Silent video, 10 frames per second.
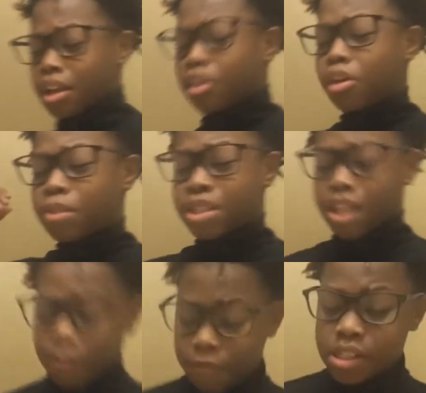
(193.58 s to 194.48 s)
You know, it's
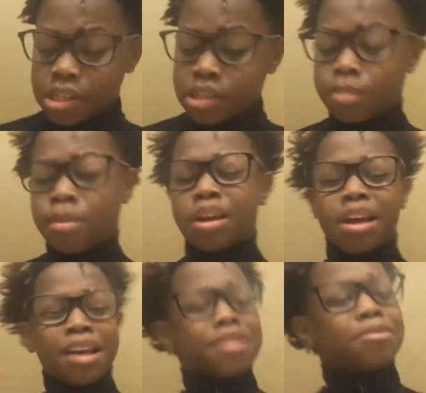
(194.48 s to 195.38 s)
cuffing season, bruh.
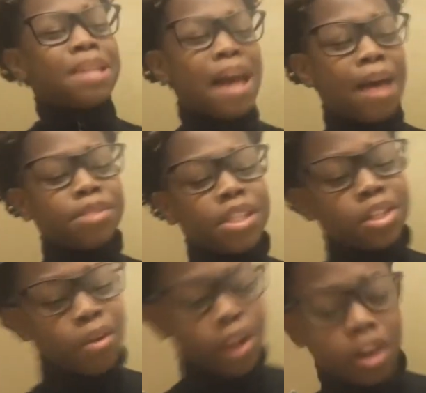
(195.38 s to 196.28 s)
So it's time to get
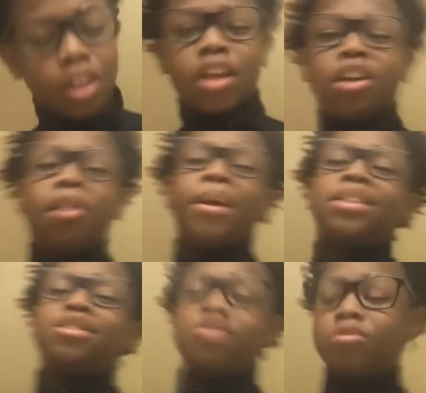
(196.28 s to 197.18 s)
your haircut, go back to
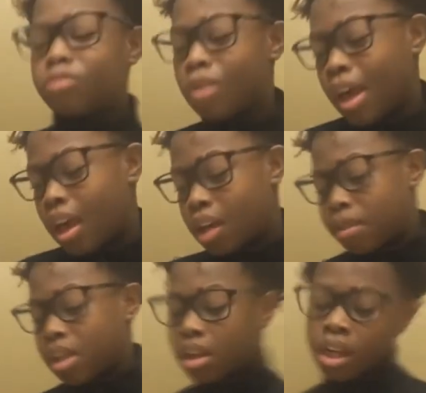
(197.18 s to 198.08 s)
school, and
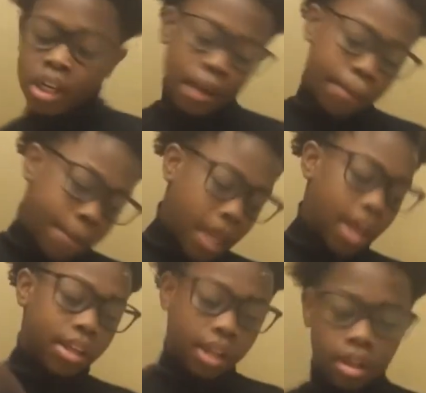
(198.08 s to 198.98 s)
be that
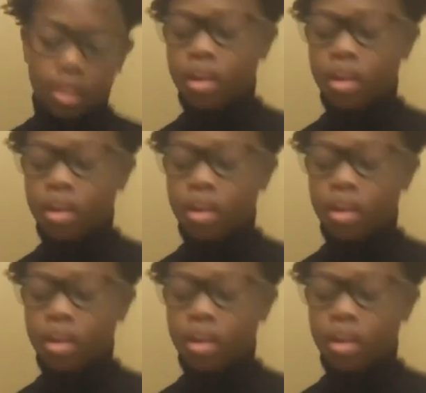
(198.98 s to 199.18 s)
bad nigga.